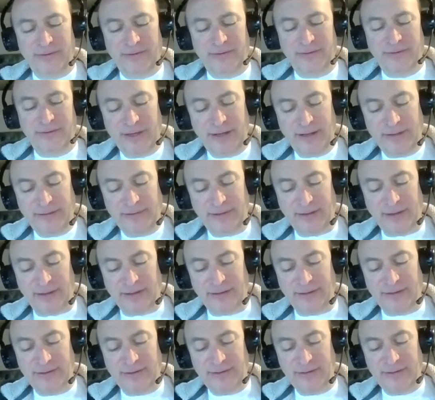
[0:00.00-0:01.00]

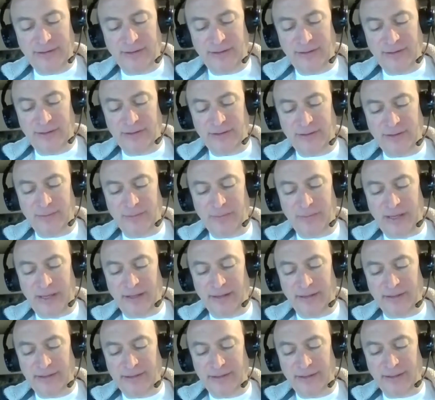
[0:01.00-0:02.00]
nothing such as the
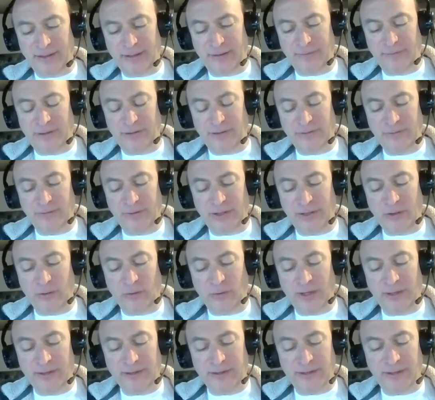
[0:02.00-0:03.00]
balancing of the three
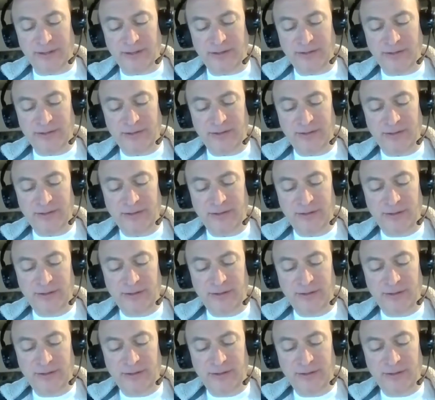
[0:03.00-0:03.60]
qualities,